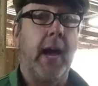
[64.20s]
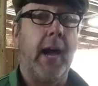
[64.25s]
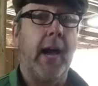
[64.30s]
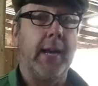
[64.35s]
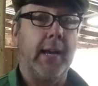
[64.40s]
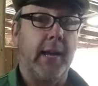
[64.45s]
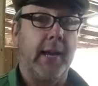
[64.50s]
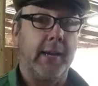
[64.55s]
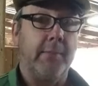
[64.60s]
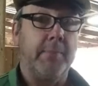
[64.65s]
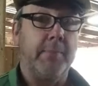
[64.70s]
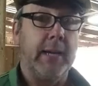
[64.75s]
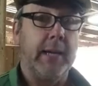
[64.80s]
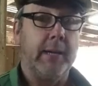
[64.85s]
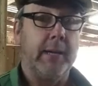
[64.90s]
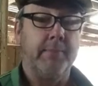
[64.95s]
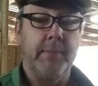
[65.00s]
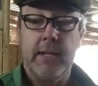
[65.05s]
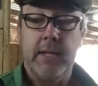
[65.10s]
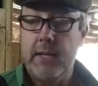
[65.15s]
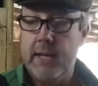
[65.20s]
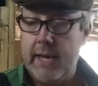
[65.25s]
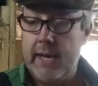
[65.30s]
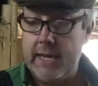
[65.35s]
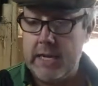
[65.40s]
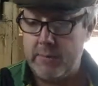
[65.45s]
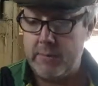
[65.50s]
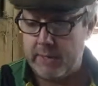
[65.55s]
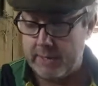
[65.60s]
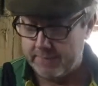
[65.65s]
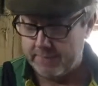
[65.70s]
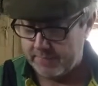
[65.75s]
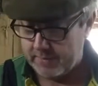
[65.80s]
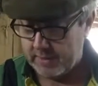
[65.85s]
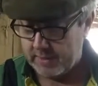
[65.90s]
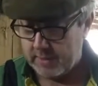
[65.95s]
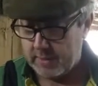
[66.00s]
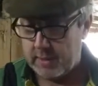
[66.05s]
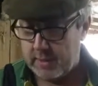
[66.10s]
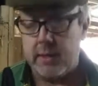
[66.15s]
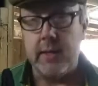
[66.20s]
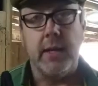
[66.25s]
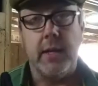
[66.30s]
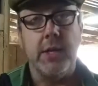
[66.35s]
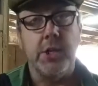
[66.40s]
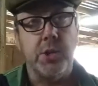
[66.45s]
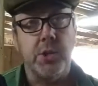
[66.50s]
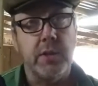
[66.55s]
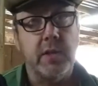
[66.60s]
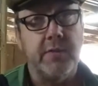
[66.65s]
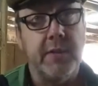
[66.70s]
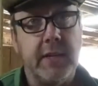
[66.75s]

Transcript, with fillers: I like beer. Anyway, enjoy